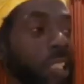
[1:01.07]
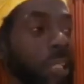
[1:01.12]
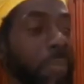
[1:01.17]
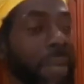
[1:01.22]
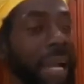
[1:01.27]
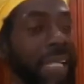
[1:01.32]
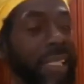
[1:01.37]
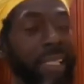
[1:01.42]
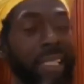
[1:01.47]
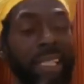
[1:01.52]

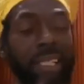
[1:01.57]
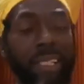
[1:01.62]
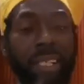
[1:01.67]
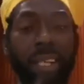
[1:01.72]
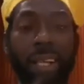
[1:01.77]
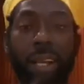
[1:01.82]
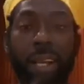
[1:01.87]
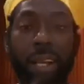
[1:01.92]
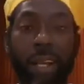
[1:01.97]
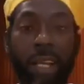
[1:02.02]
dancehall
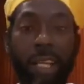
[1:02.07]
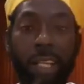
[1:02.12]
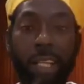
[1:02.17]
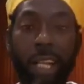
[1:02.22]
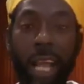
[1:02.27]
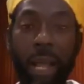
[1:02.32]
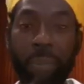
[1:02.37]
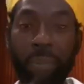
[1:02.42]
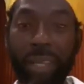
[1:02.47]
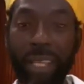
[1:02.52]
music for? Where
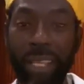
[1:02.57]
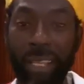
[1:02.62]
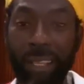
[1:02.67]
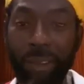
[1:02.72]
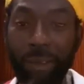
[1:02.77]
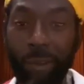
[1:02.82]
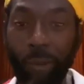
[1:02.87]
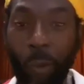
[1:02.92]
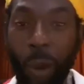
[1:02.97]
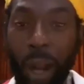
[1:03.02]
them take
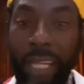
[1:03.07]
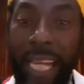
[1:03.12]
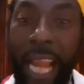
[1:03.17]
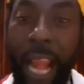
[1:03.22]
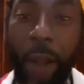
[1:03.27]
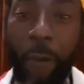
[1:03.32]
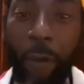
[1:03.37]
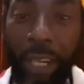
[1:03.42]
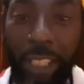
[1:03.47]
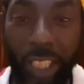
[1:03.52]
reggae
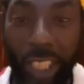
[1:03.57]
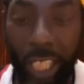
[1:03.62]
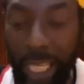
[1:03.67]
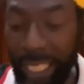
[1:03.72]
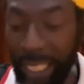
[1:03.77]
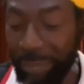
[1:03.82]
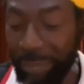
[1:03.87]
music for?